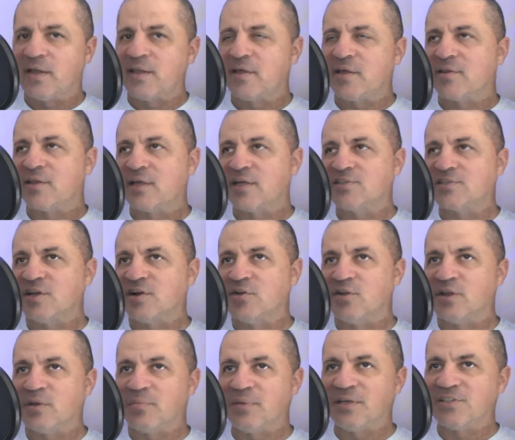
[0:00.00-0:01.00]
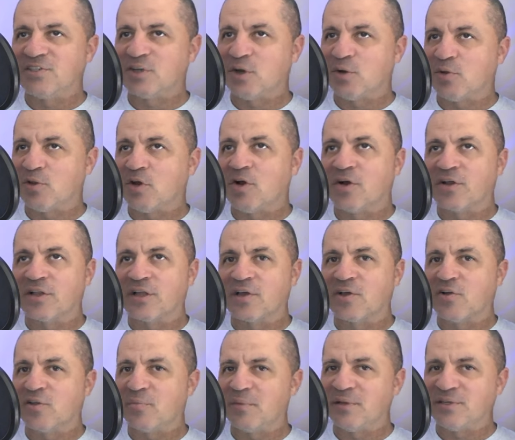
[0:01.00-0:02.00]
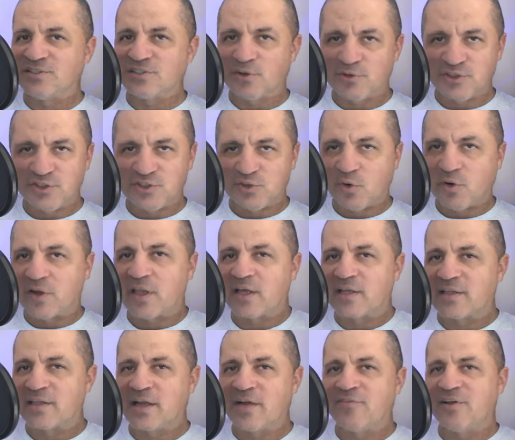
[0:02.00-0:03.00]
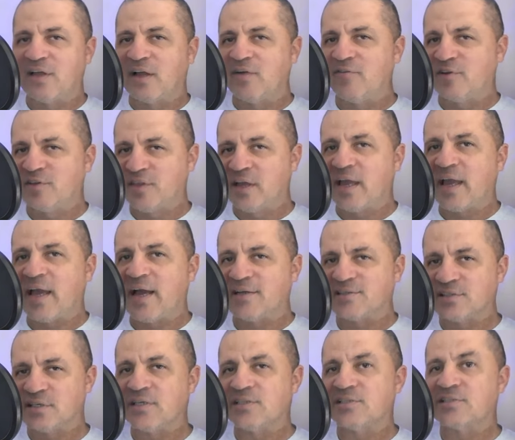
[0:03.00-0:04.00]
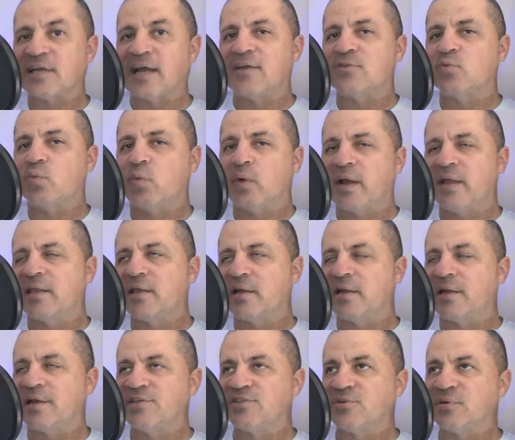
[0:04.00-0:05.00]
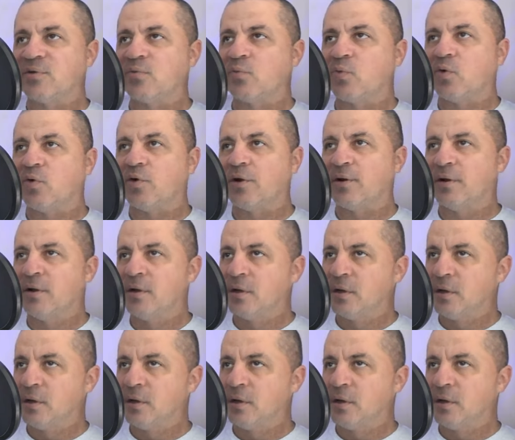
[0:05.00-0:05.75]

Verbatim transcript: They, things can only be so long. They can only be so short. Like the, every, everything has an exact way that it needs to be worn.